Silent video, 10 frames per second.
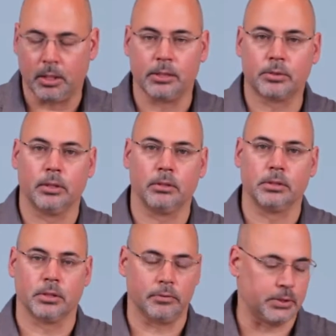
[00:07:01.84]
of these critical
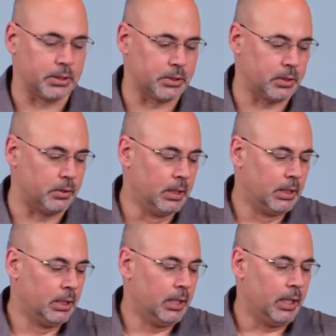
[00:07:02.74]
surfaces. So
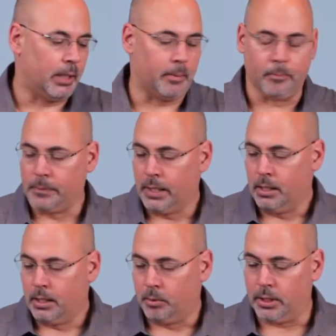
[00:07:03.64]

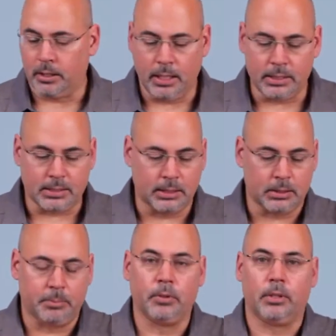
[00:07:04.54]
one of the nice things
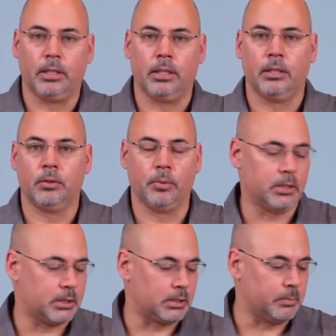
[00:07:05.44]
about the rail
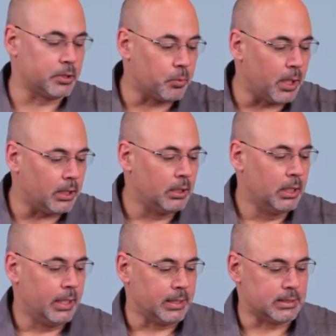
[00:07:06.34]
system as well
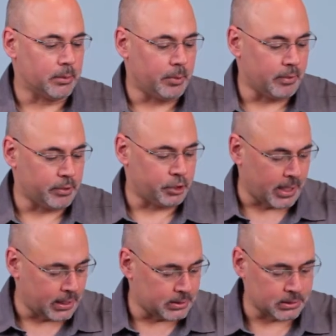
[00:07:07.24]
is that we have a
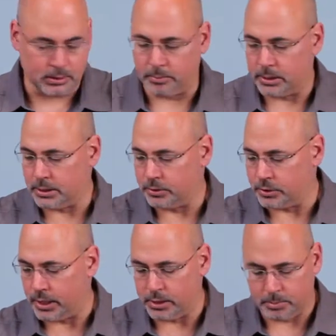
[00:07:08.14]
track system that's
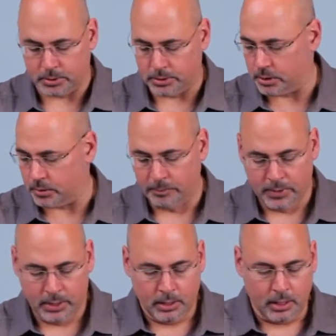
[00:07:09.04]
interchangeable. So
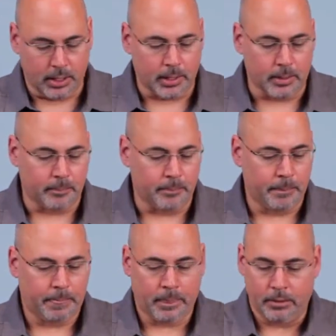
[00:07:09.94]

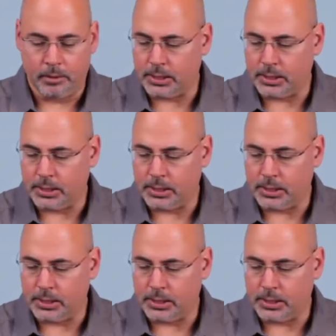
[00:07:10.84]
there's